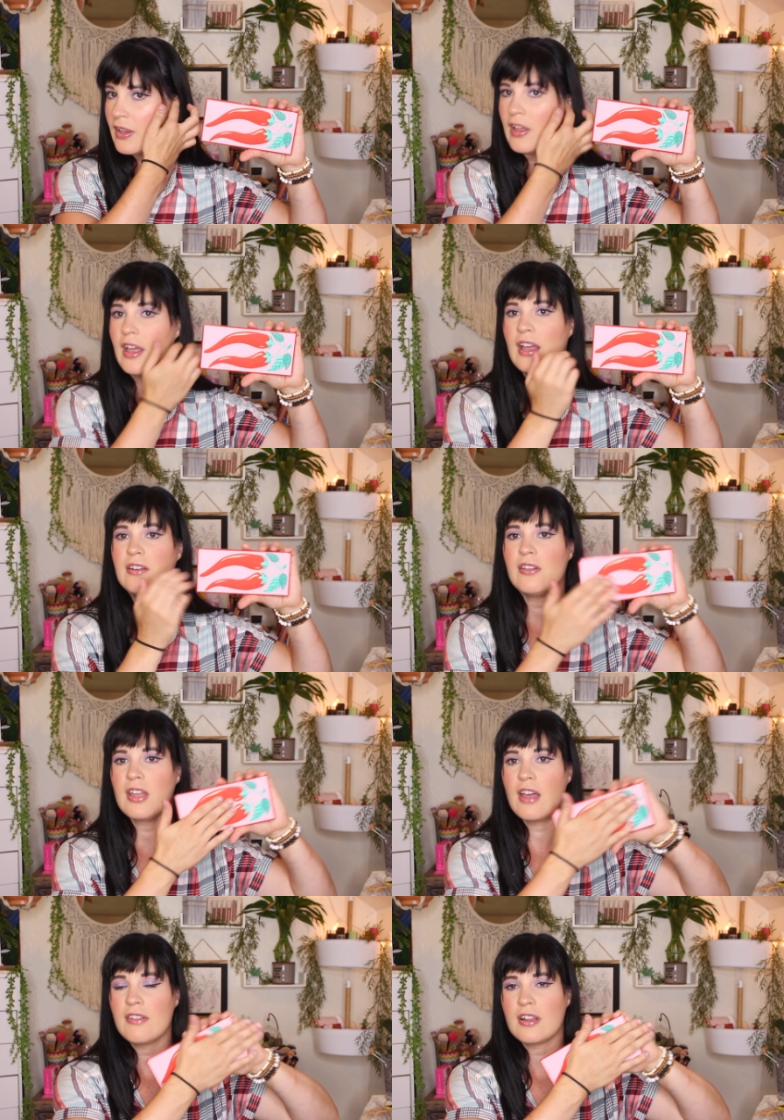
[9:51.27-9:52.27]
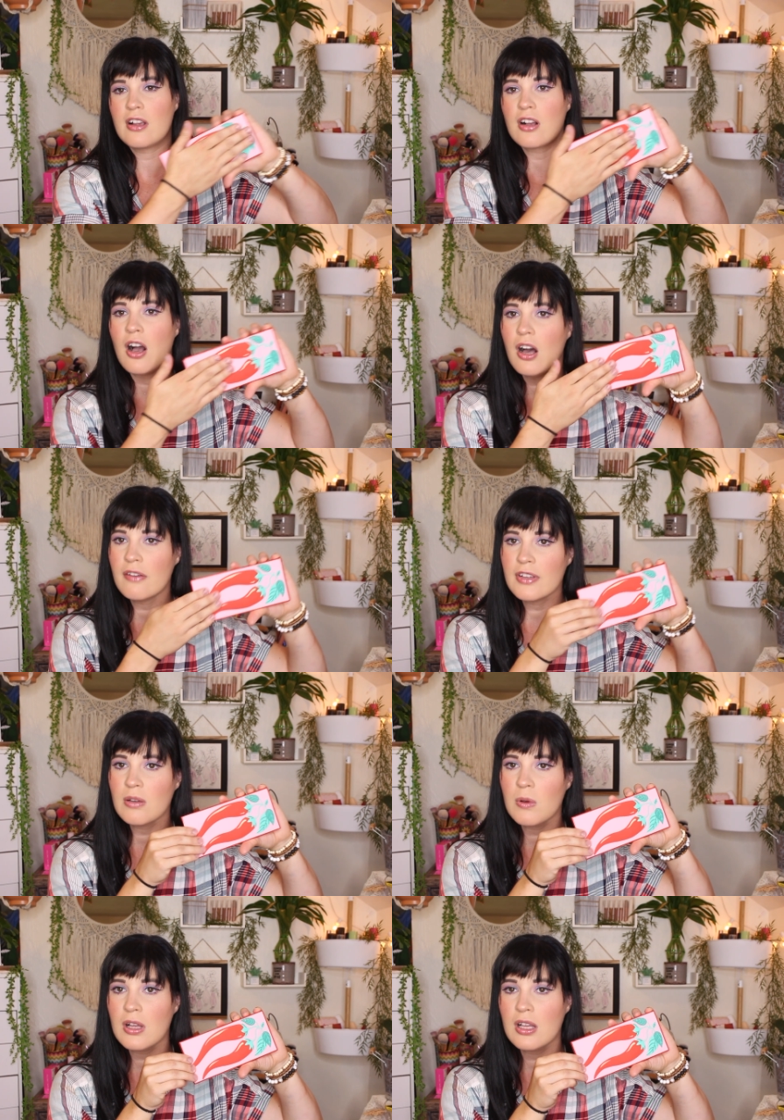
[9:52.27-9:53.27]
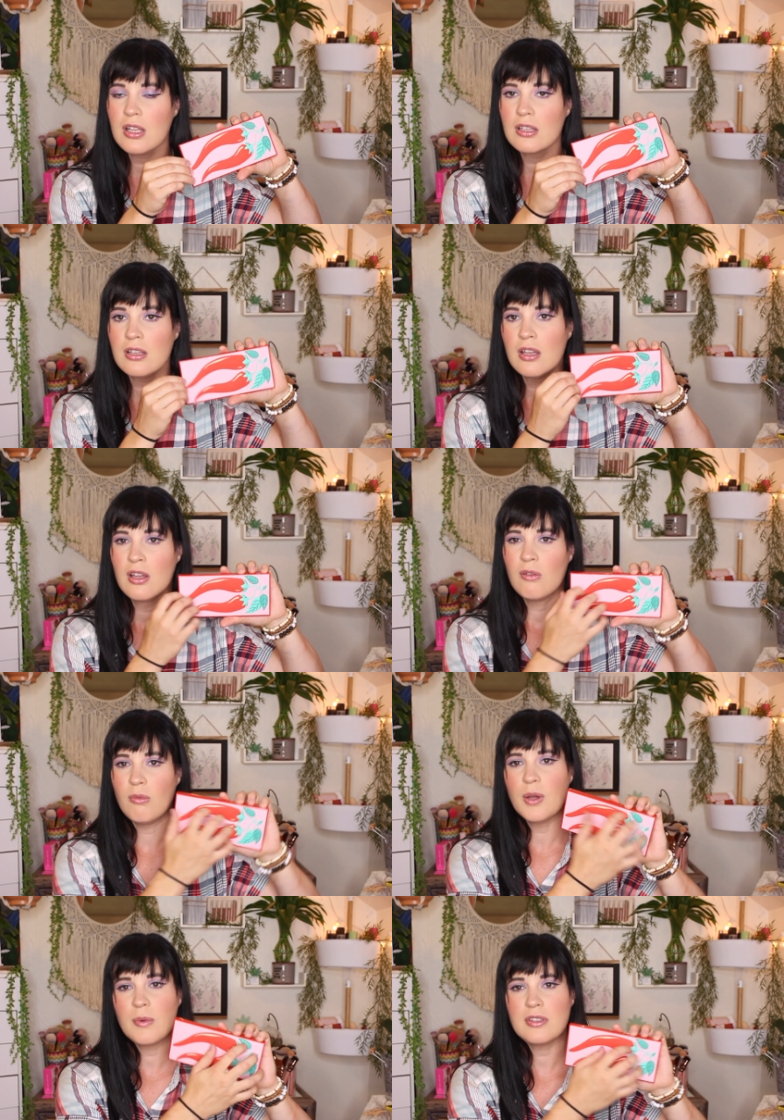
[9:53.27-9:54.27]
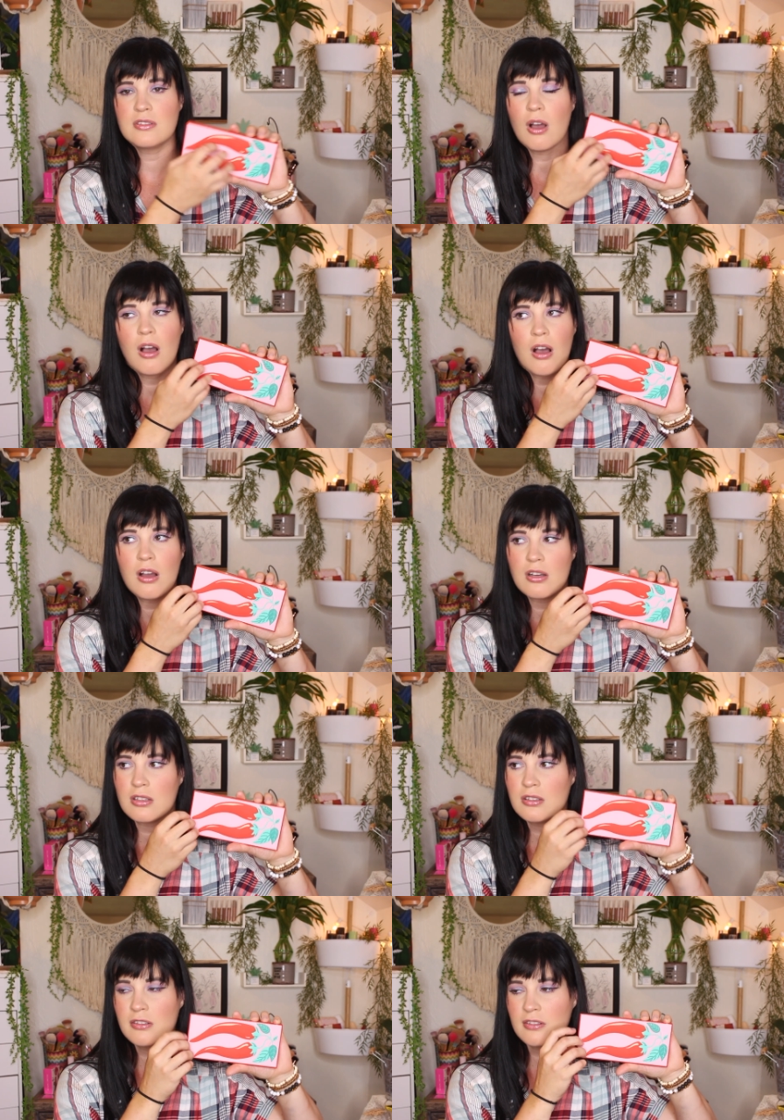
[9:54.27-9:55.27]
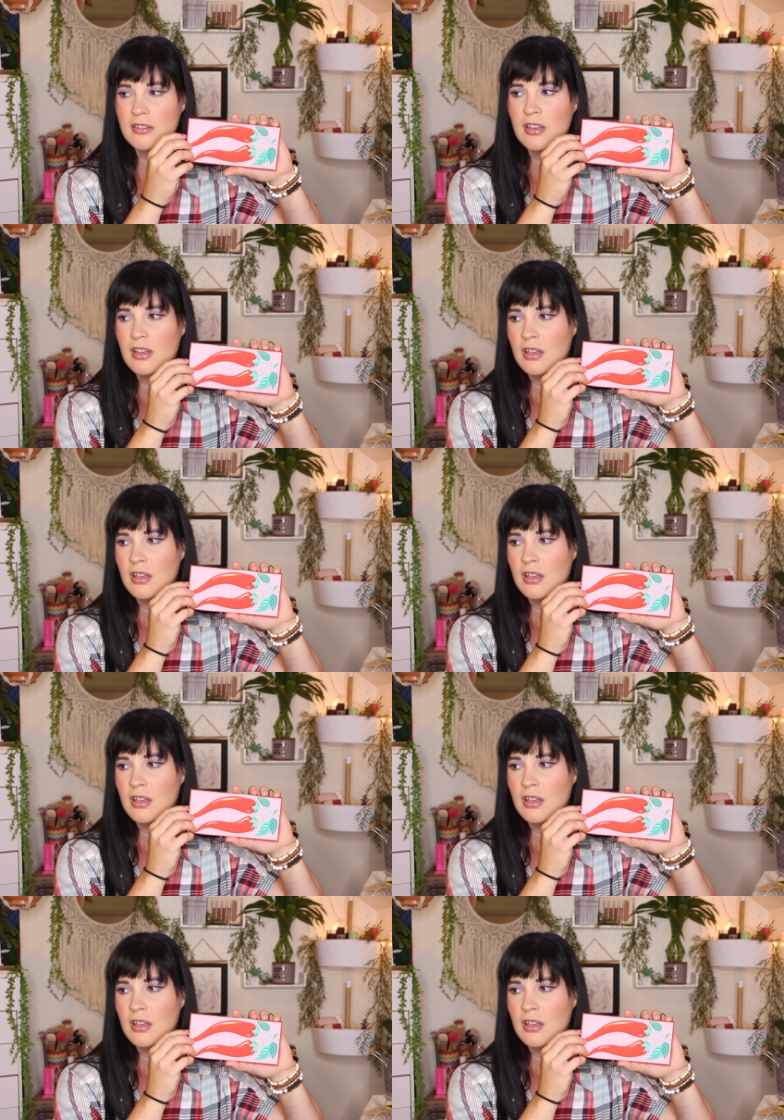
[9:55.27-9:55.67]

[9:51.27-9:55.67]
They'll, I know they have like a coffee one, one with dogs.